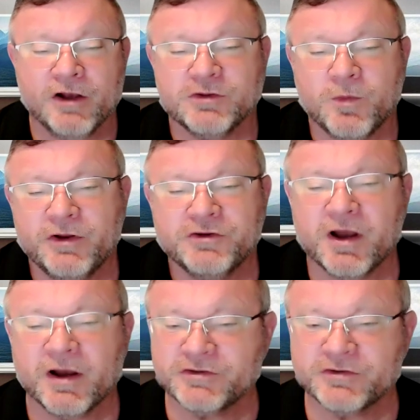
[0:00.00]
So what do
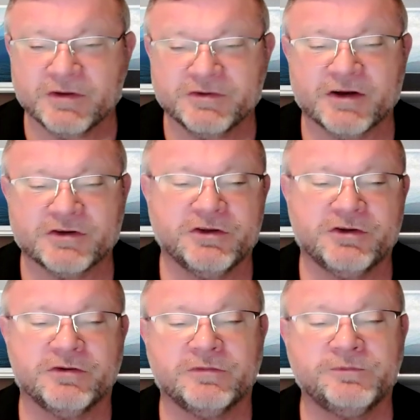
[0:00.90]
shocks and struts actually
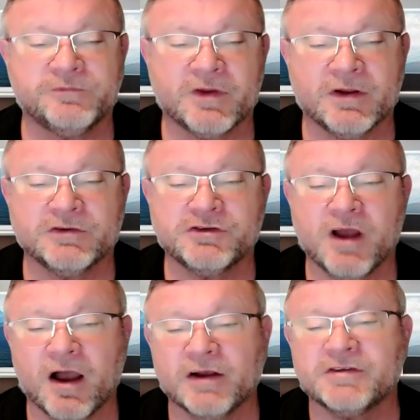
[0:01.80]
do?
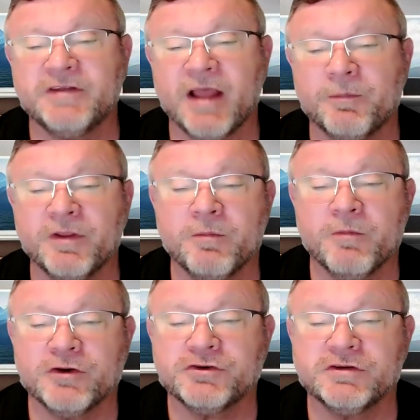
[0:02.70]
Shocks dampen the
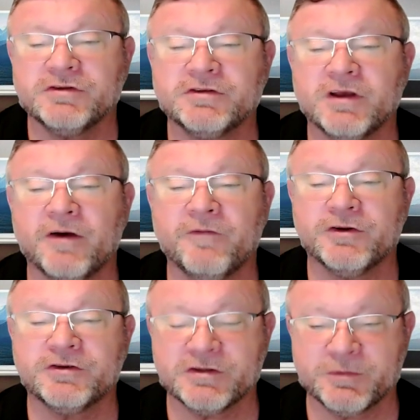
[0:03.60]
motions of
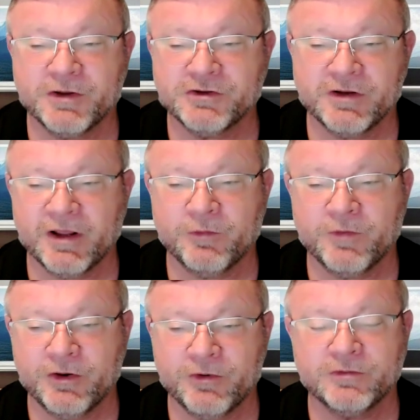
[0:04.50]
your suspension and
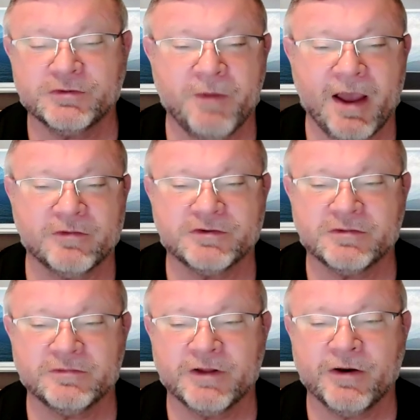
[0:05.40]
reduce
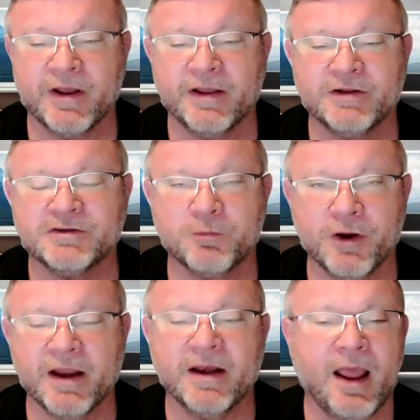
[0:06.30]
bounce. They're a
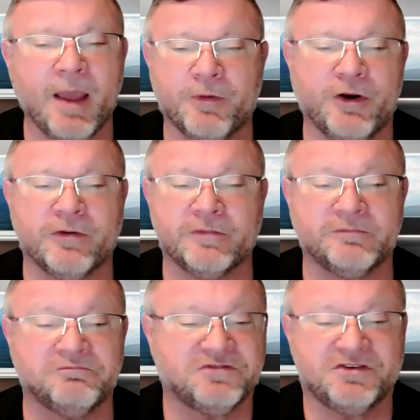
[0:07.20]
spring dampener.
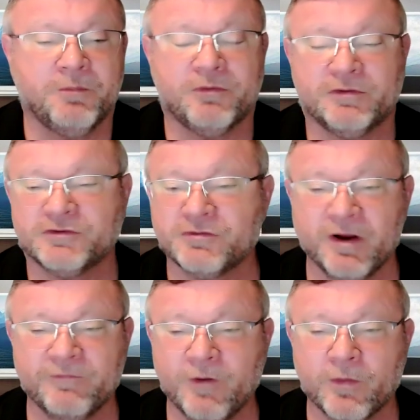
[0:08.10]
Simple,
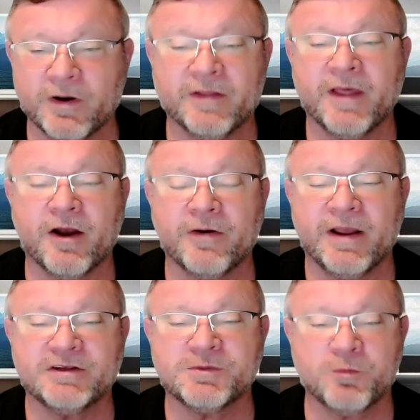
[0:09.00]
straightforward. They
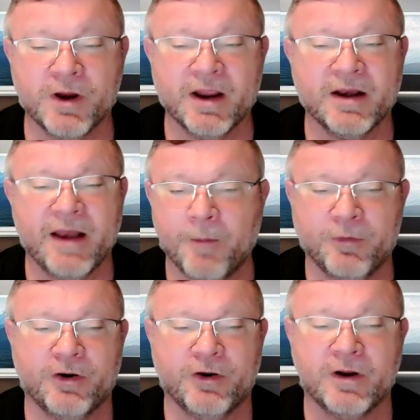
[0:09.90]
are a spring
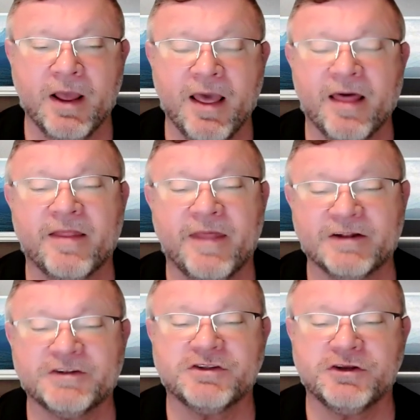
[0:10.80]
dampener.
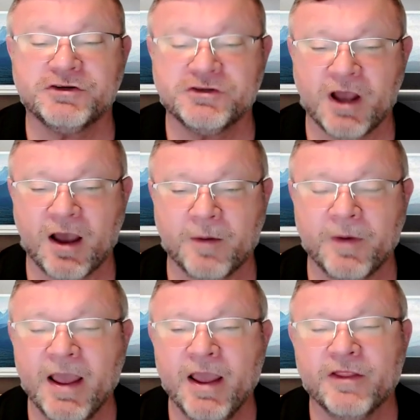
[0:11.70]
That's their
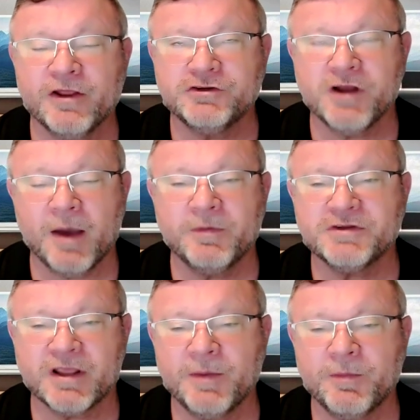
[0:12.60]
job. Their job
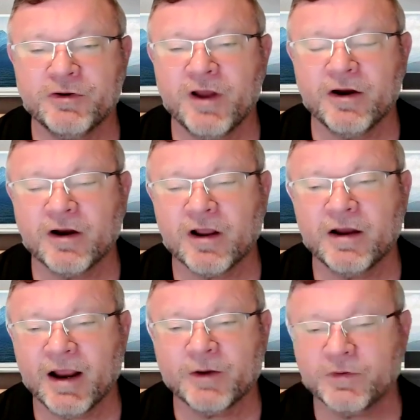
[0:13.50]
is to keep your tire in
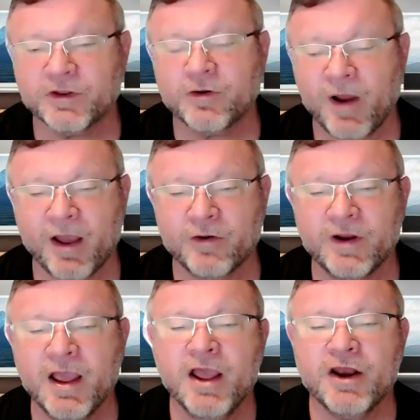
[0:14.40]
contact with the
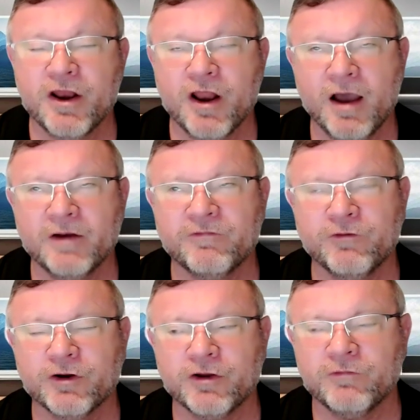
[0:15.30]
ground, not
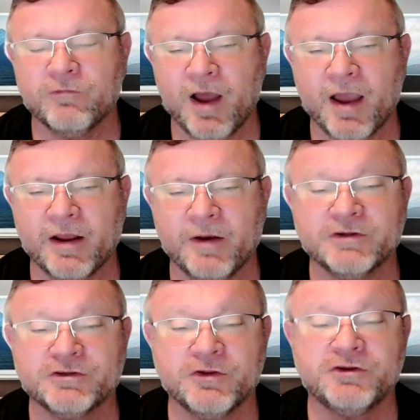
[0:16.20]
for a good ride,
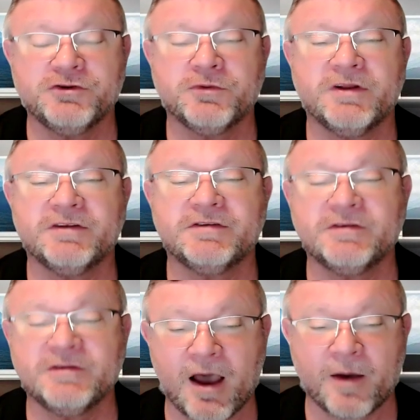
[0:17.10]
but so that you can
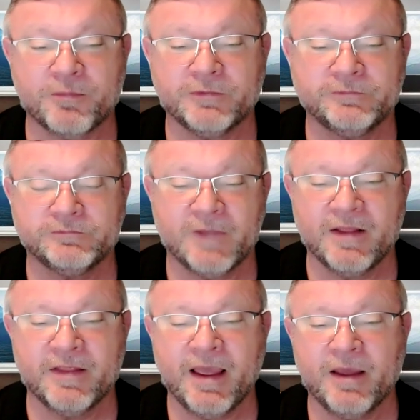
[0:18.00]
stop.
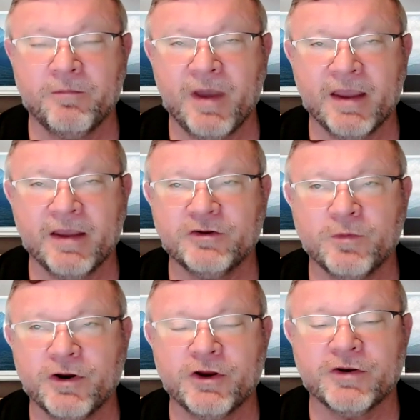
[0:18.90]
They make it to
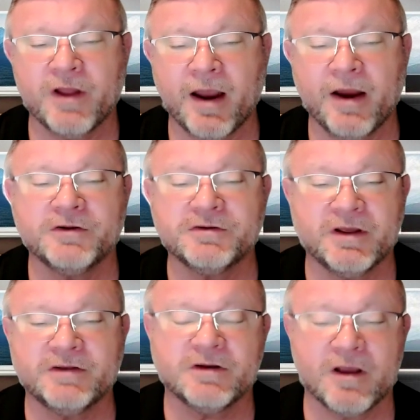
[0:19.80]
where your tire
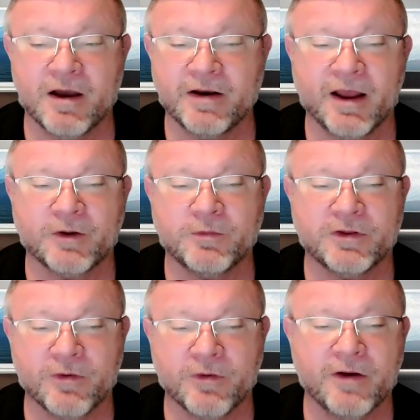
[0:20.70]
stays in contact with
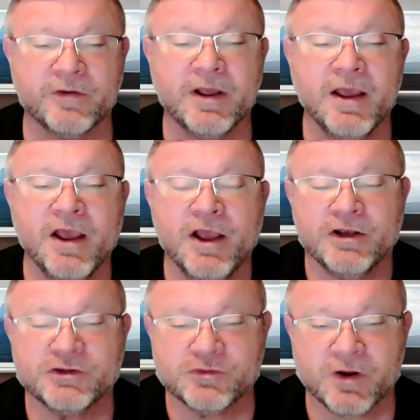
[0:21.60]
the ground.
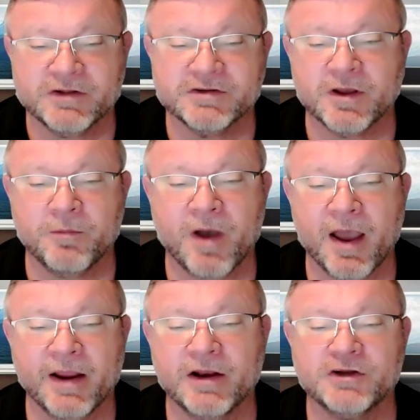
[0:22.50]
Struts
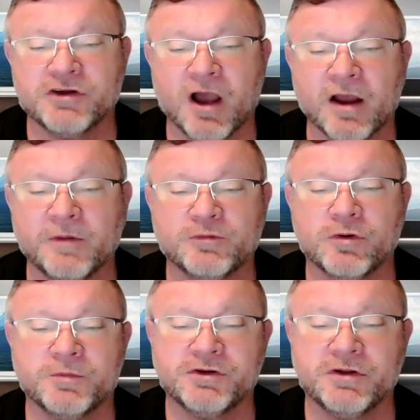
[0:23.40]
combine shock
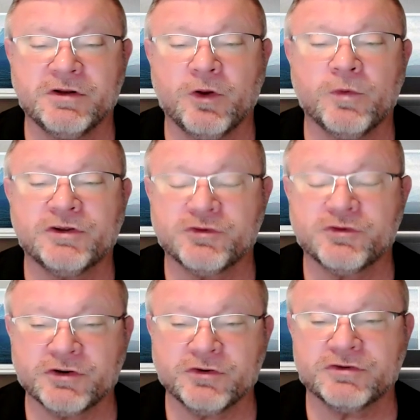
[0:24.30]
absorption with
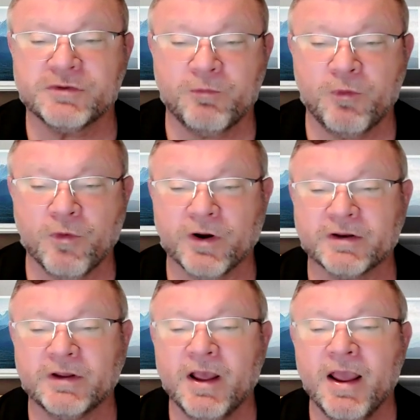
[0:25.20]
structural
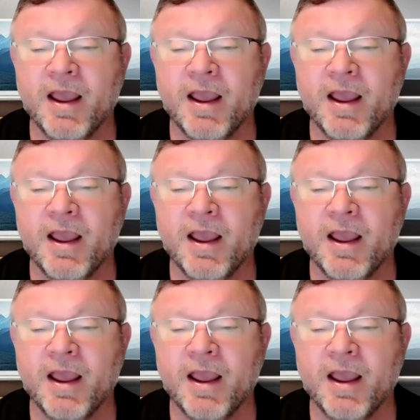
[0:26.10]
support,